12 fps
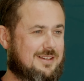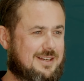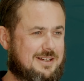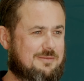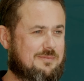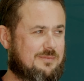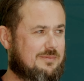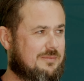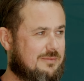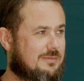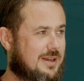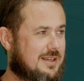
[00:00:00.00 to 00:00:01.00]
out
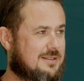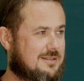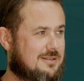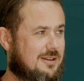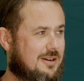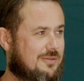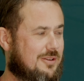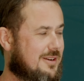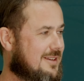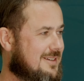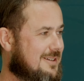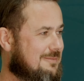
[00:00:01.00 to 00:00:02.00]
makes life a lot
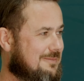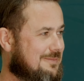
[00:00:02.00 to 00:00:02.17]
easier.